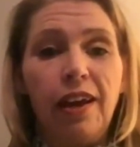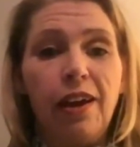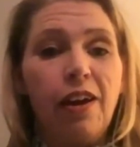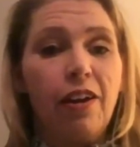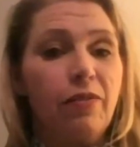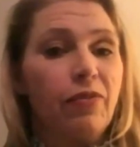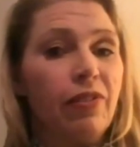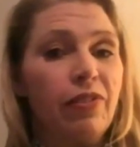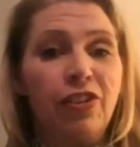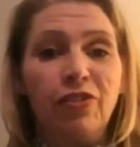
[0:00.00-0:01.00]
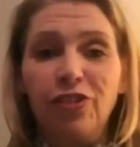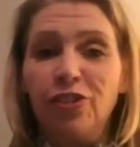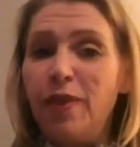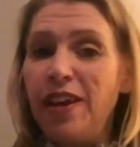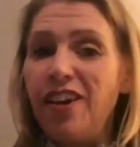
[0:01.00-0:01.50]

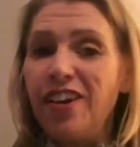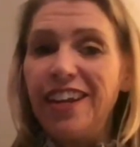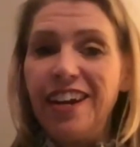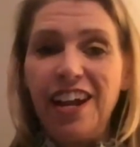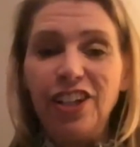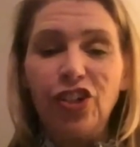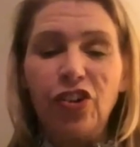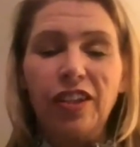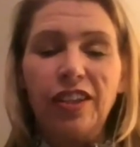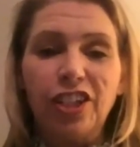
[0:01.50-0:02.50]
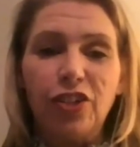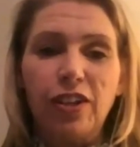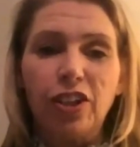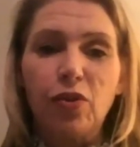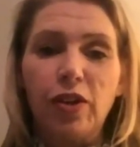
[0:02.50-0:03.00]
You may not get an answer unless you
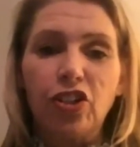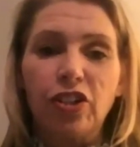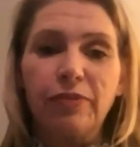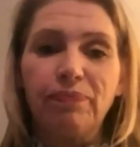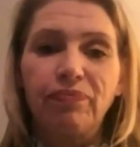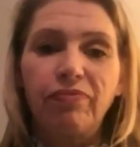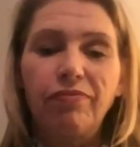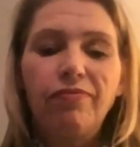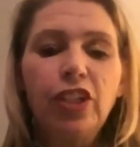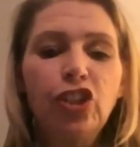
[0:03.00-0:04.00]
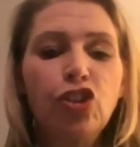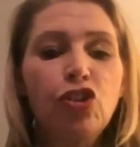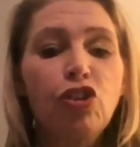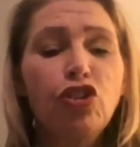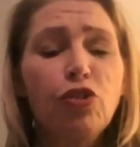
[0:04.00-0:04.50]
ask the question. So
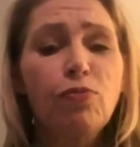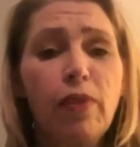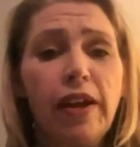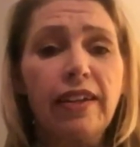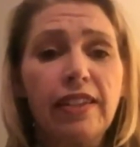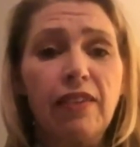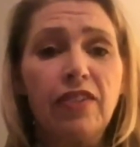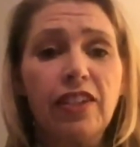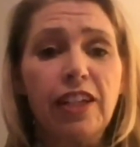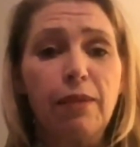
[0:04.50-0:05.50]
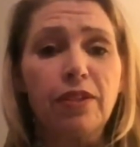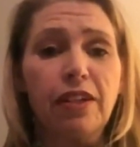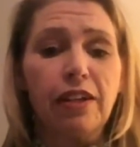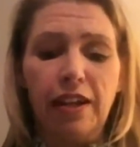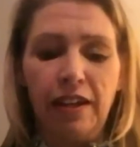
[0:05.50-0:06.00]
those are my 7 steps
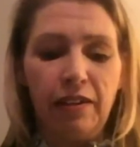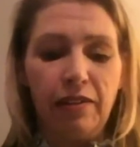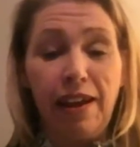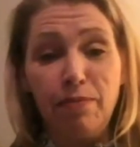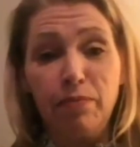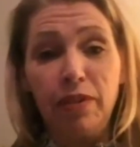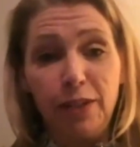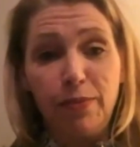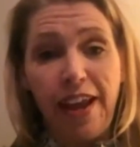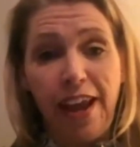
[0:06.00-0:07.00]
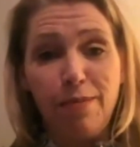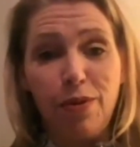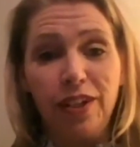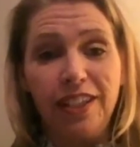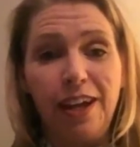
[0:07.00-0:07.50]
and plus my 8
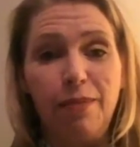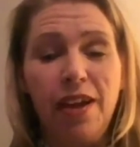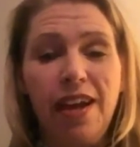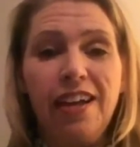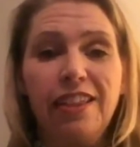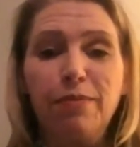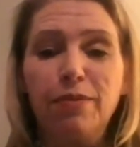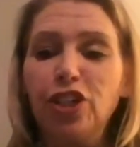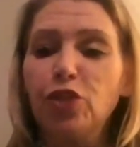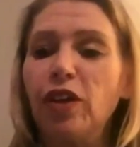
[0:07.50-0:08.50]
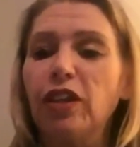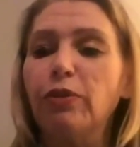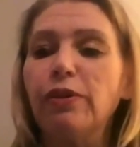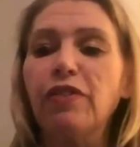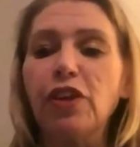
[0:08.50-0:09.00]
bonus step. Let me just quickly
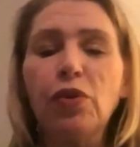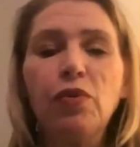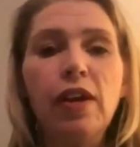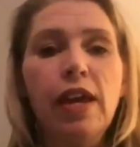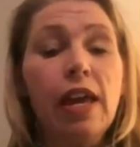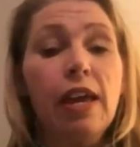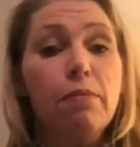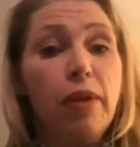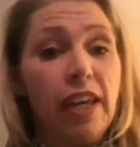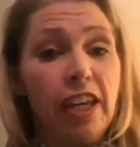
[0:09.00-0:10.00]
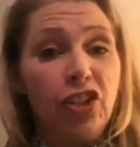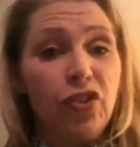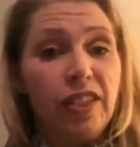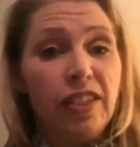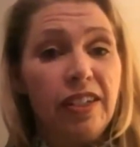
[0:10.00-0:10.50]
review. Be
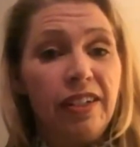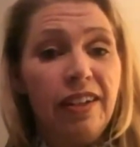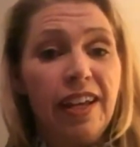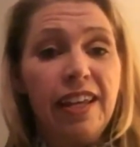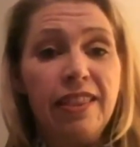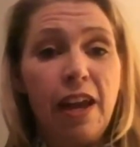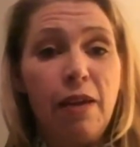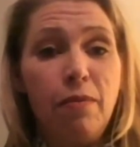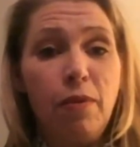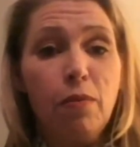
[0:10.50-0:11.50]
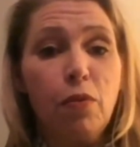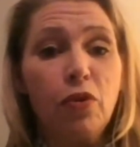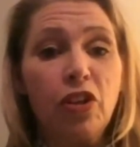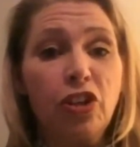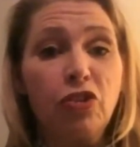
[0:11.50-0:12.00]
interested in them
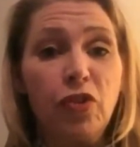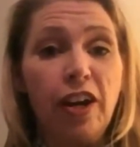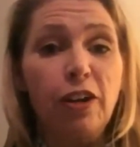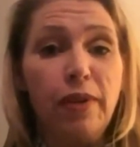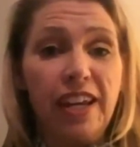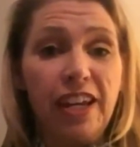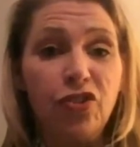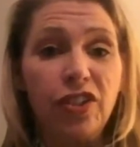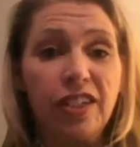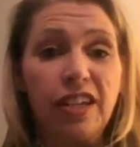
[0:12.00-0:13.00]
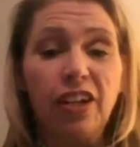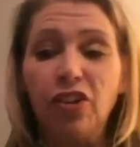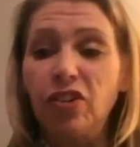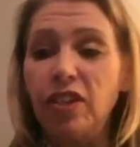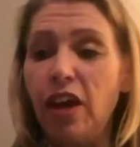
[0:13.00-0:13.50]
more than you try to be interesting
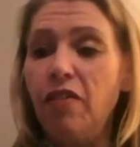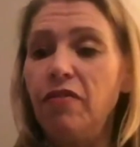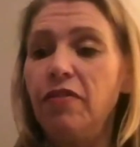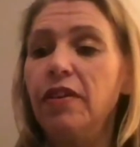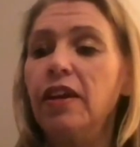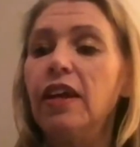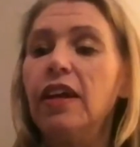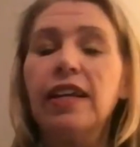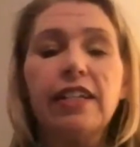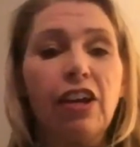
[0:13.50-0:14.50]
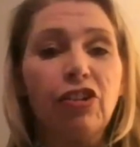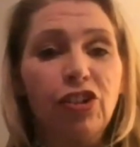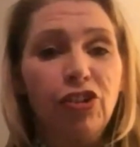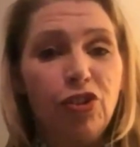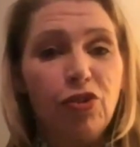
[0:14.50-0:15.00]
yourself. Tell
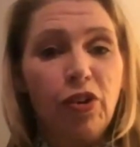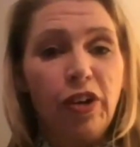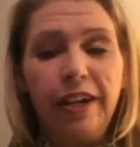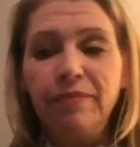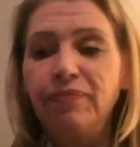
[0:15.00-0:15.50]
your story.